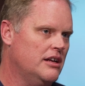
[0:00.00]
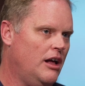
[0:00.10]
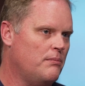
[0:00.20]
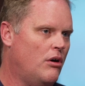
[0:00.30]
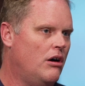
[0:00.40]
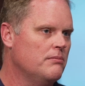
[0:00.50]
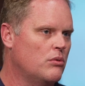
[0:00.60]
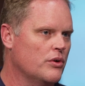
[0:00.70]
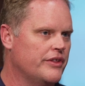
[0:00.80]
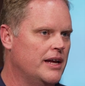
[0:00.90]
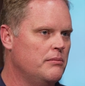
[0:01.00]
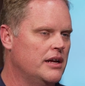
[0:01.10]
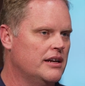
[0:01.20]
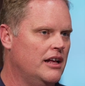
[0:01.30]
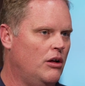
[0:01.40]
to help onboard them
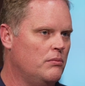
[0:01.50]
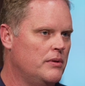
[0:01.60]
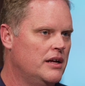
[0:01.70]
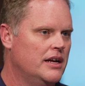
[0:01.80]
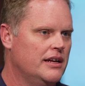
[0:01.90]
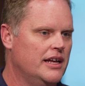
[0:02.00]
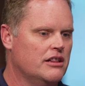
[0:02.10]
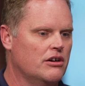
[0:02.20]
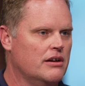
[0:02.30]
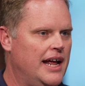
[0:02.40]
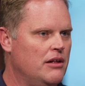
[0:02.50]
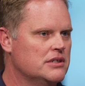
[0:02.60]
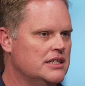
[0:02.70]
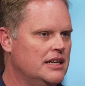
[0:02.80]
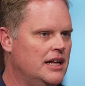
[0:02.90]
and to help get their
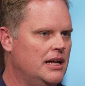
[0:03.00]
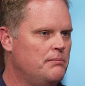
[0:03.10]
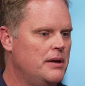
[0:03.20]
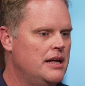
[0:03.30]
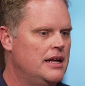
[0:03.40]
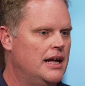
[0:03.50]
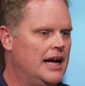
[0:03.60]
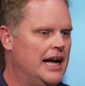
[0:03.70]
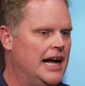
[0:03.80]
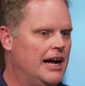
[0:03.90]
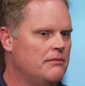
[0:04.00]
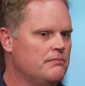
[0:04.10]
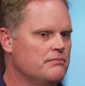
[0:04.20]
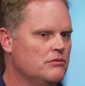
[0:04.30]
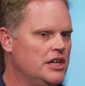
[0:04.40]
accounts set up.
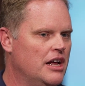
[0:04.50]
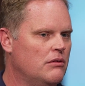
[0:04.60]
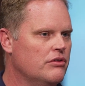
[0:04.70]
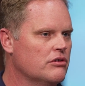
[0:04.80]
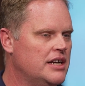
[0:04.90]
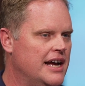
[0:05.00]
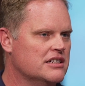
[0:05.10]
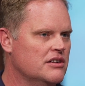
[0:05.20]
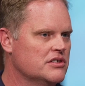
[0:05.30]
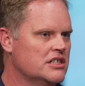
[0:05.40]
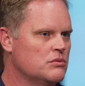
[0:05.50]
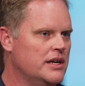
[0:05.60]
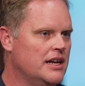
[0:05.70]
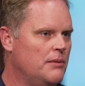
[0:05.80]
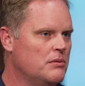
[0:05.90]
Through tax services,
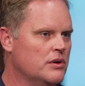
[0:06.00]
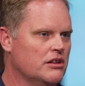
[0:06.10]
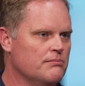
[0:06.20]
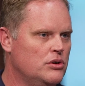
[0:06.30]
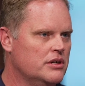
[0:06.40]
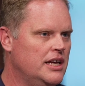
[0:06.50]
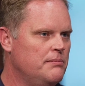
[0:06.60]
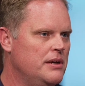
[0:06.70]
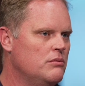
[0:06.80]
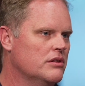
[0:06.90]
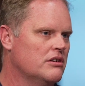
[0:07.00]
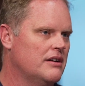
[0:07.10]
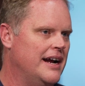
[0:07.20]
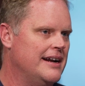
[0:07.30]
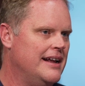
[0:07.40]
we can help them with their bookkeeping, with their
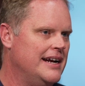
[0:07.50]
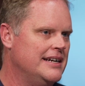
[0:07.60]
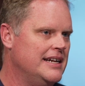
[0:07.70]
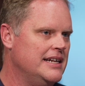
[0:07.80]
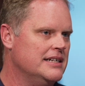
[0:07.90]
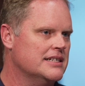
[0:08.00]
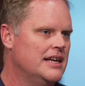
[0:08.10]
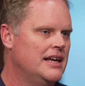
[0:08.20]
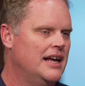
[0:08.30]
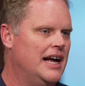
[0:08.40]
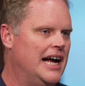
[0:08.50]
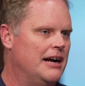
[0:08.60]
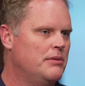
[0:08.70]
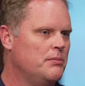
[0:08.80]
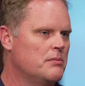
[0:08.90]
990s,
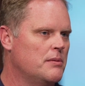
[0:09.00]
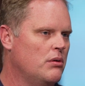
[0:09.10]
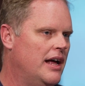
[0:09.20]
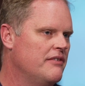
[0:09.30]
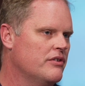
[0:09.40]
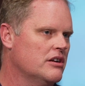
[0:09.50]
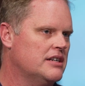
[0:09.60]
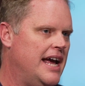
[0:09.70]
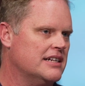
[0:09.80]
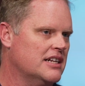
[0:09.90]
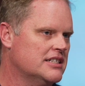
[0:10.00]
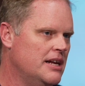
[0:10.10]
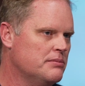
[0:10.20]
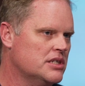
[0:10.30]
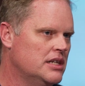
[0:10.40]
help them apply for their tax
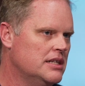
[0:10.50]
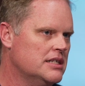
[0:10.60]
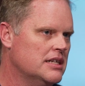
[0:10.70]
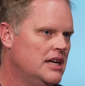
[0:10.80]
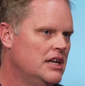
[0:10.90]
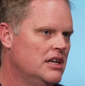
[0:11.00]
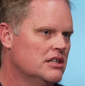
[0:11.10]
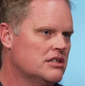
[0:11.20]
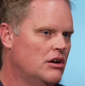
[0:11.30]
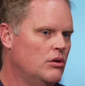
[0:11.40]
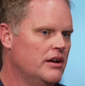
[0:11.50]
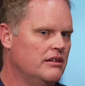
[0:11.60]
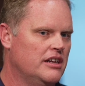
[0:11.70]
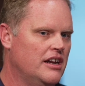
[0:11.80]
exemptions. So,